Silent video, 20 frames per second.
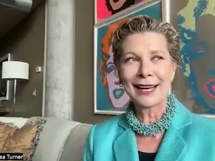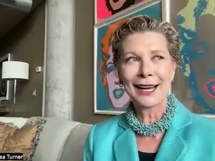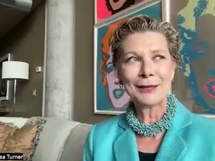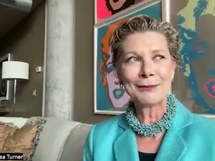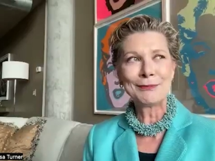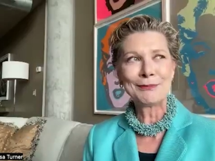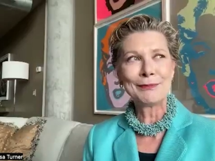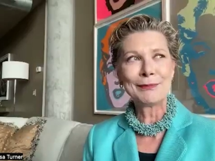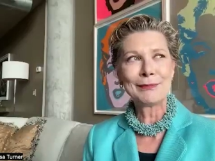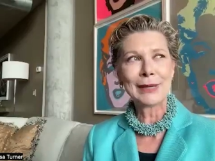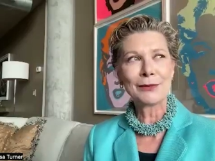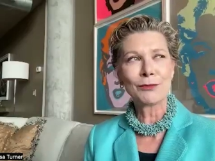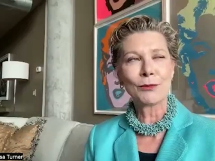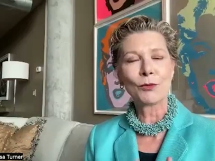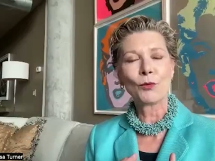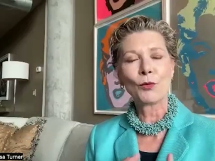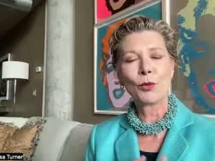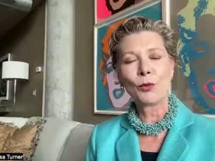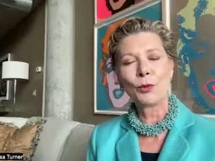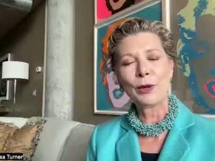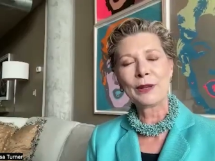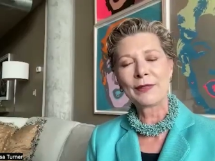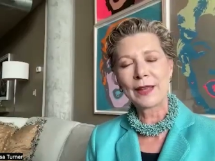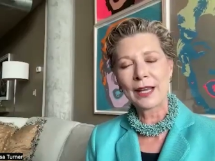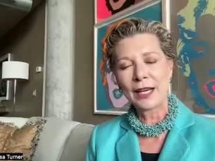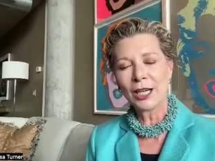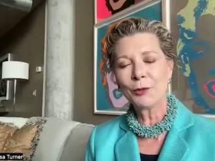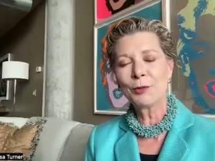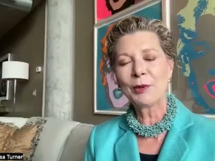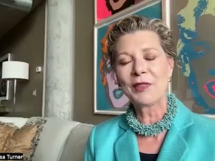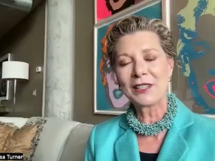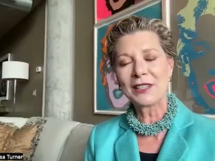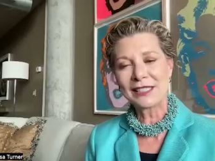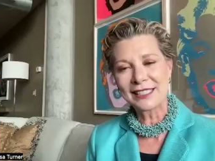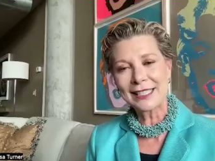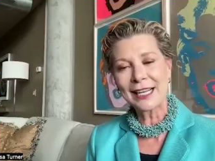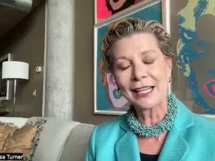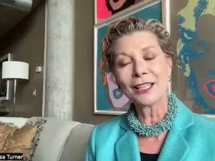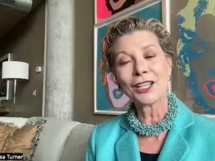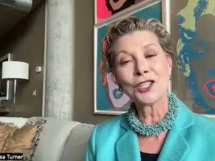Um, with the help of the
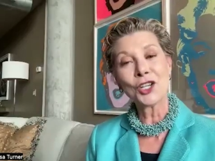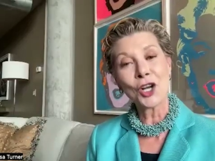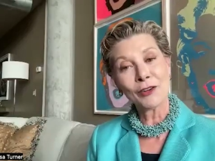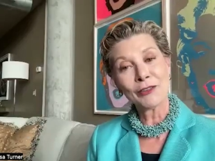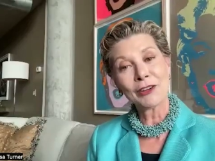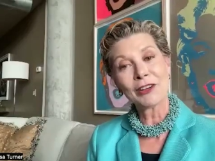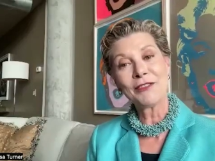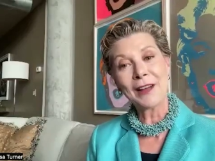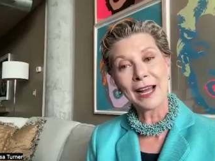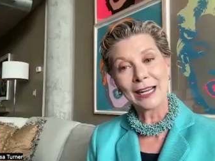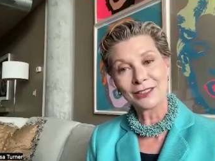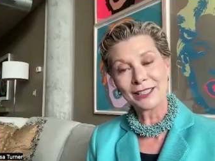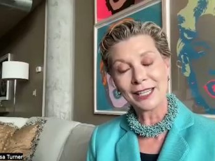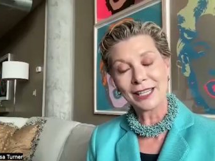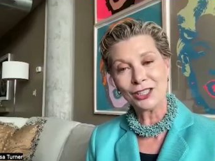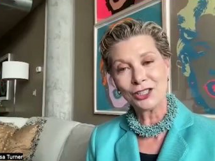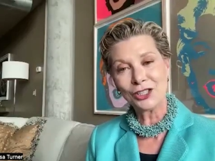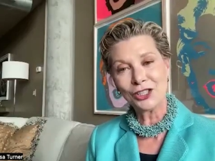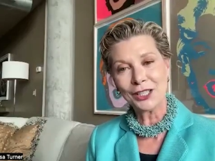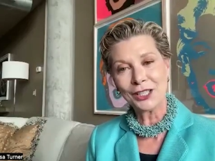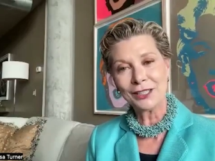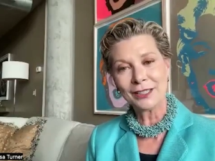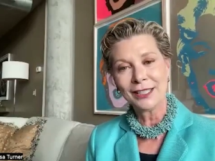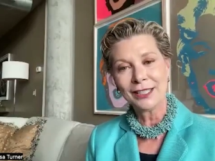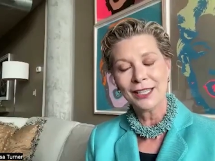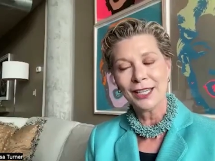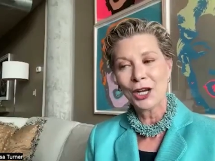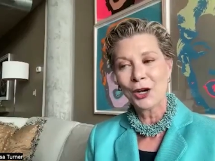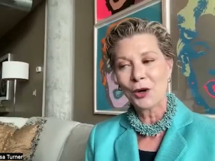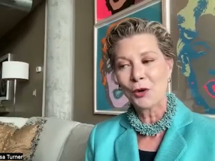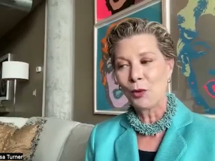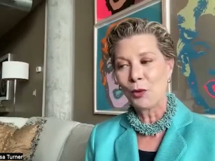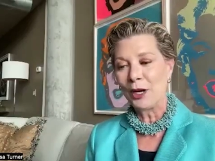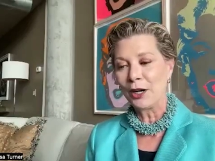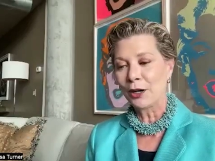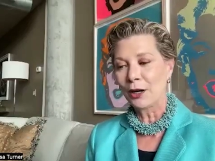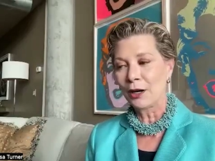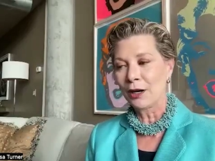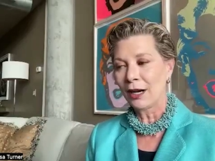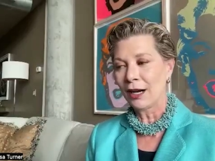Stellanova Foundation,
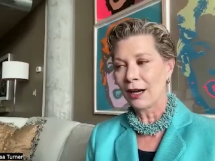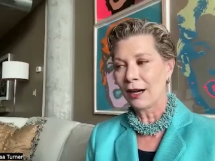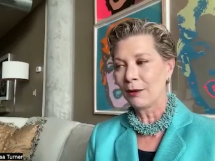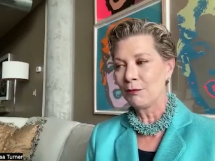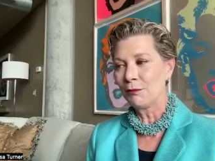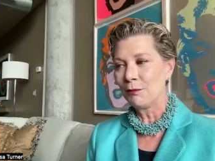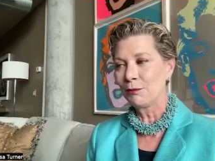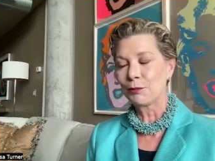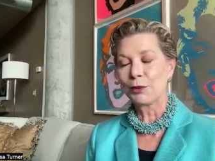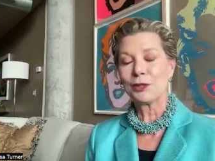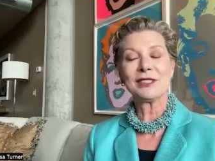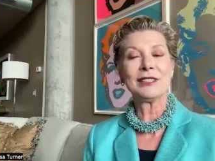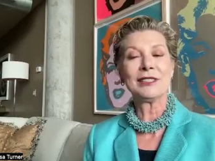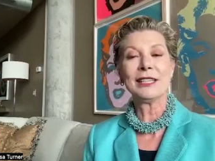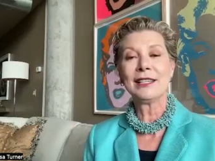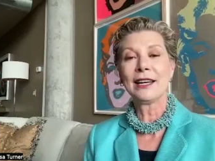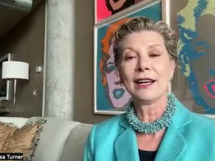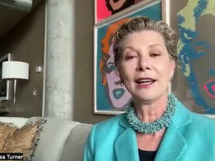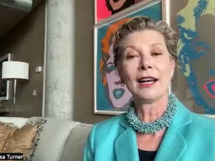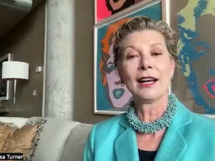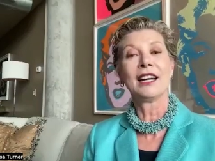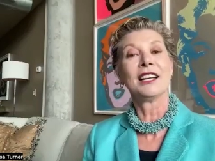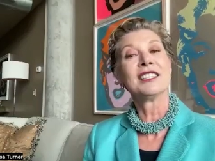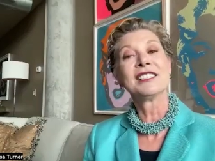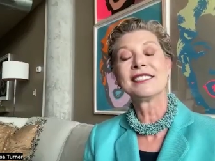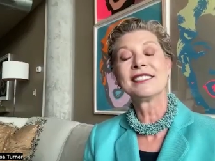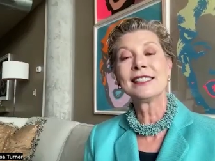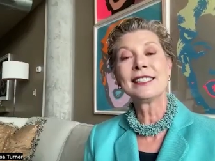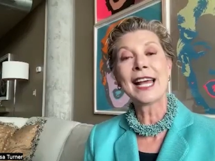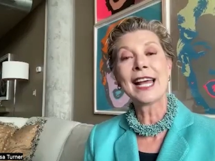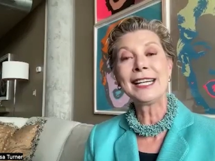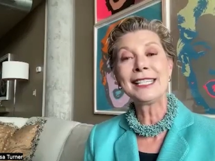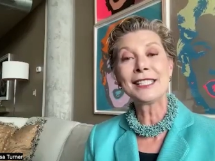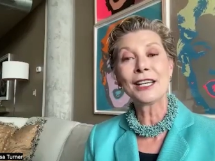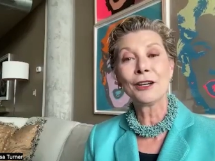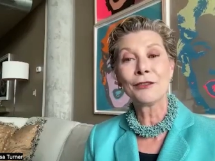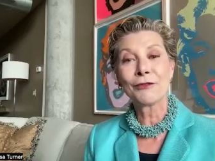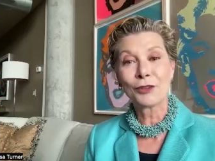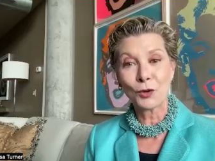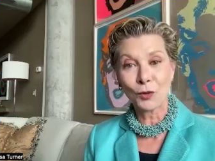we're uh, presenting an Estate
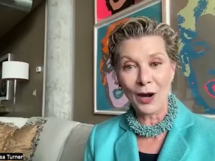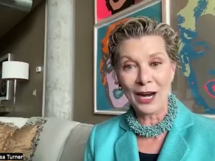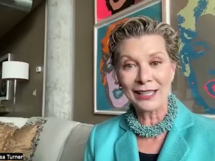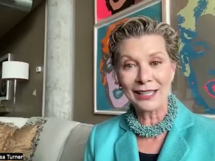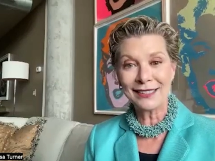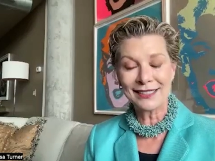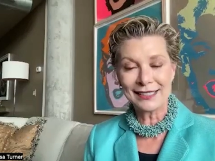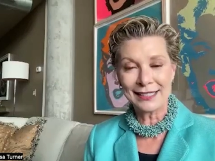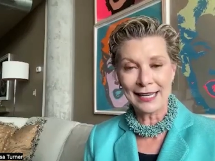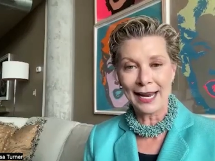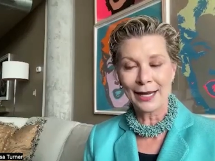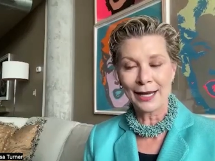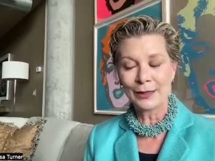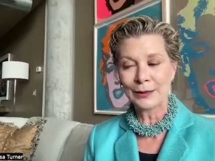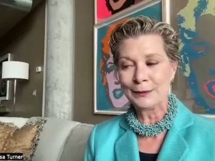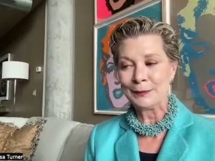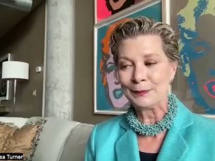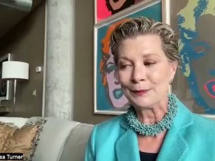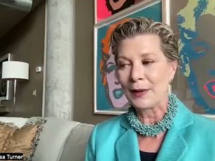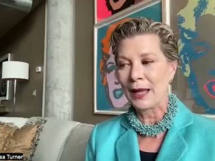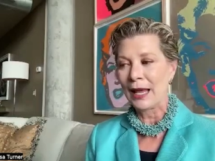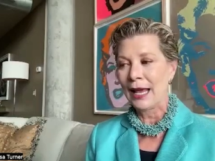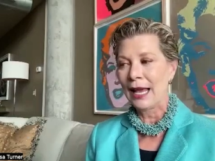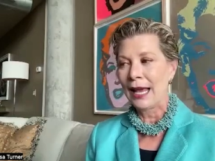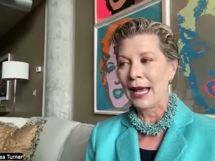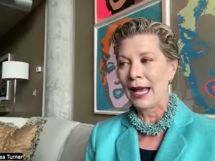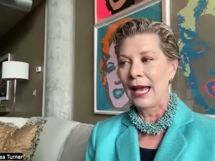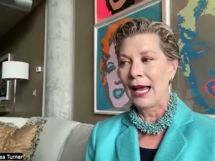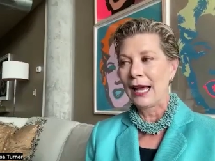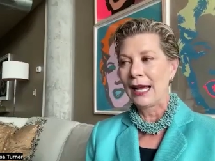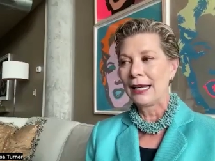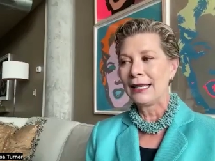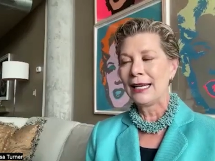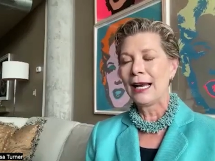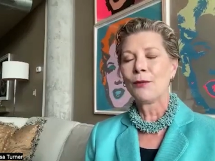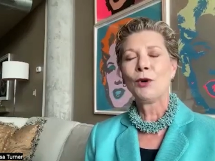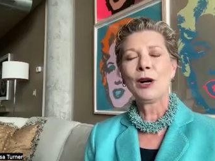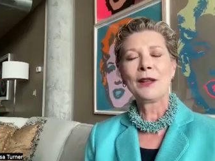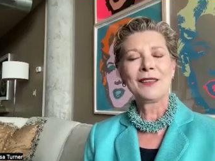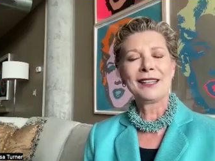of Grace Sale. Now,
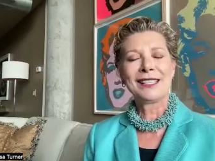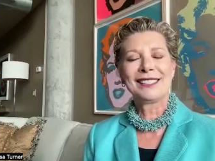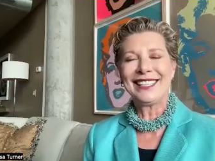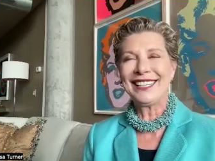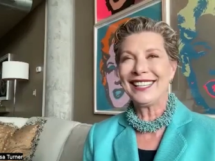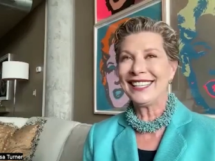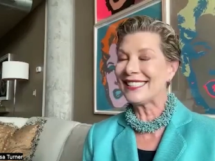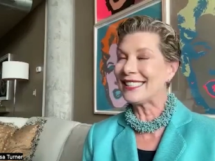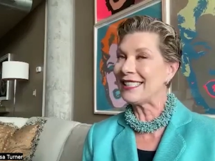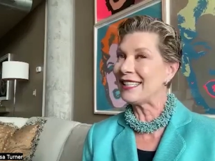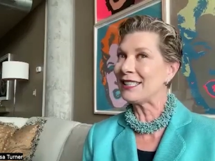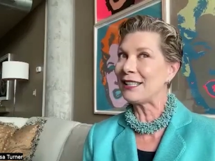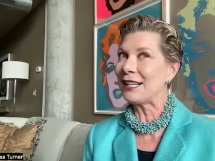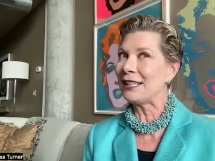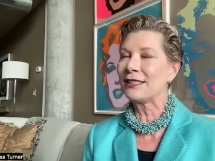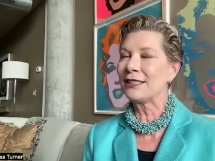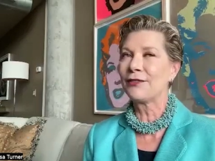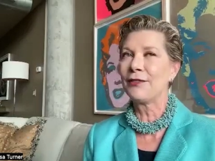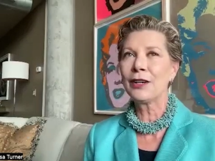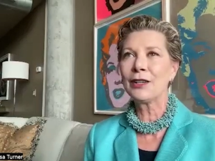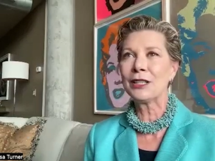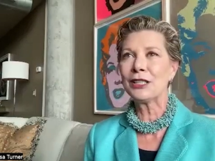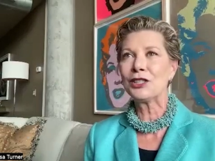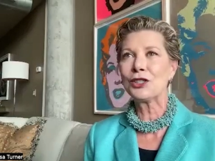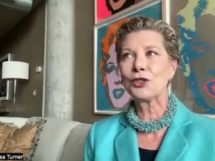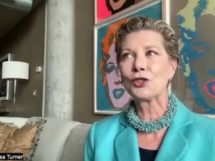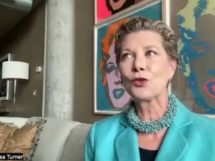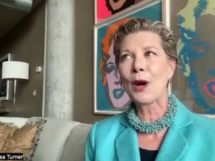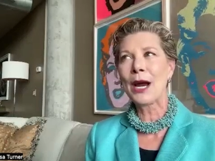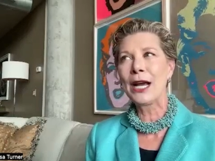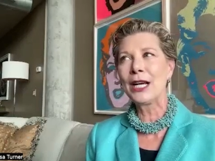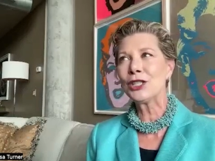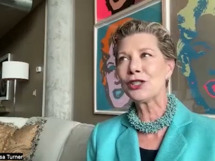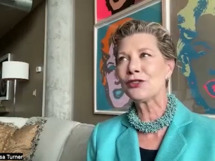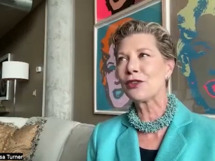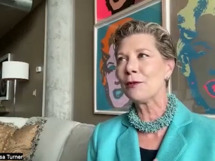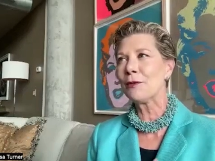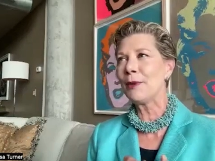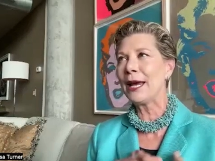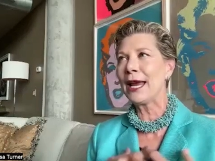what this is, this it's very strange
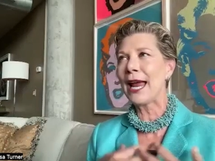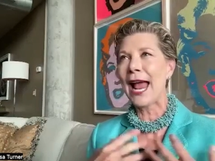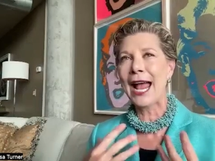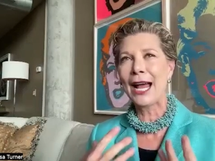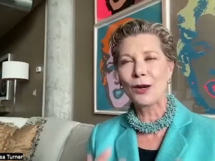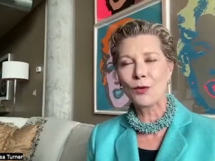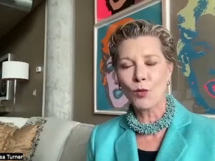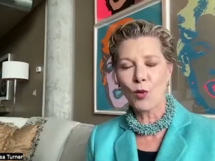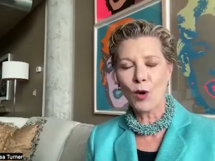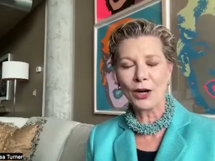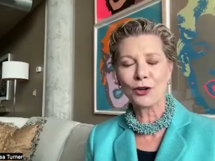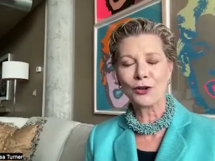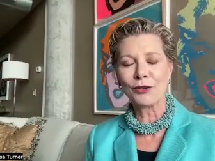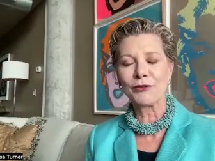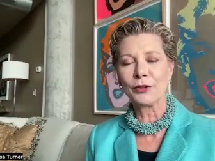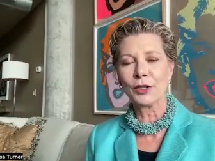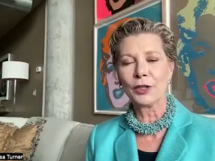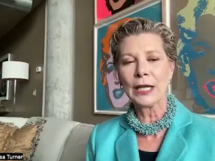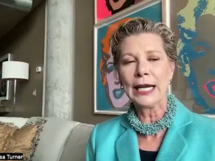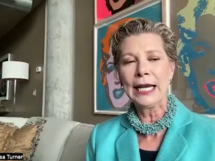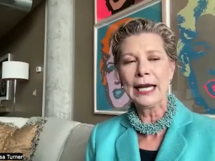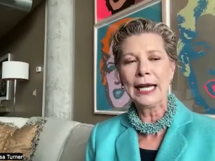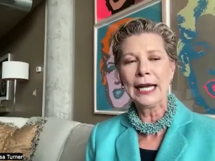for me and wonderful.